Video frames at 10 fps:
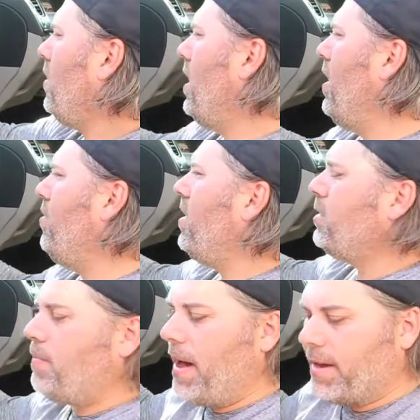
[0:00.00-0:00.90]

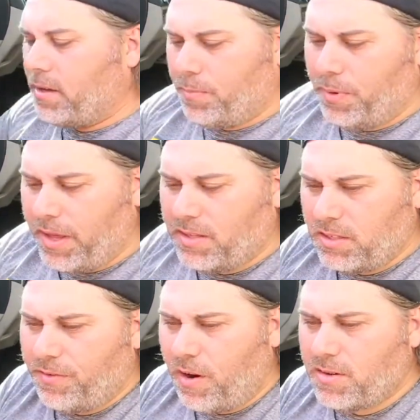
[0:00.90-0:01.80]
Everything's back in place
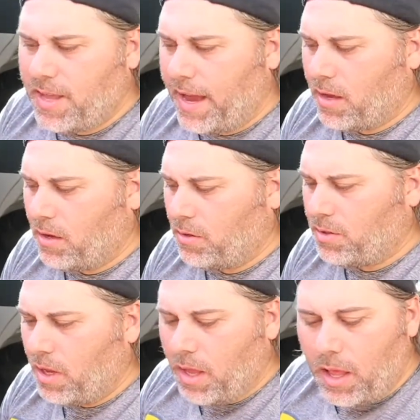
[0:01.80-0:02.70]
as far as that
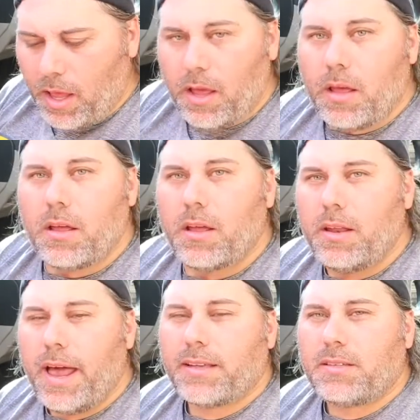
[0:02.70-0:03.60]
goes.
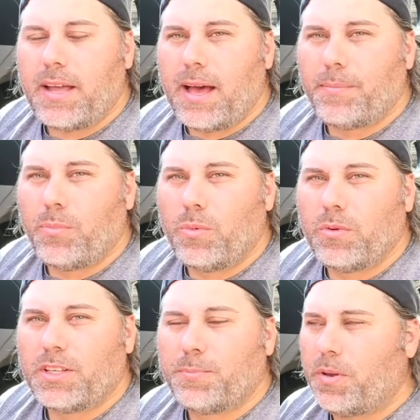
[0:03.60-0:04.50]
Next step,
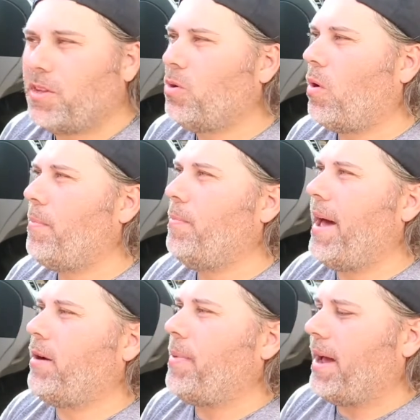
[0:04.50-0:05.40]
let's put the door
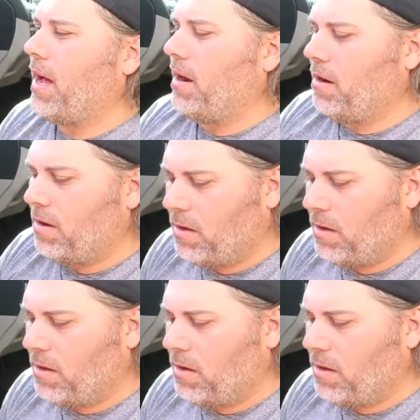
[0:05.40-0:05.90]
panel back on.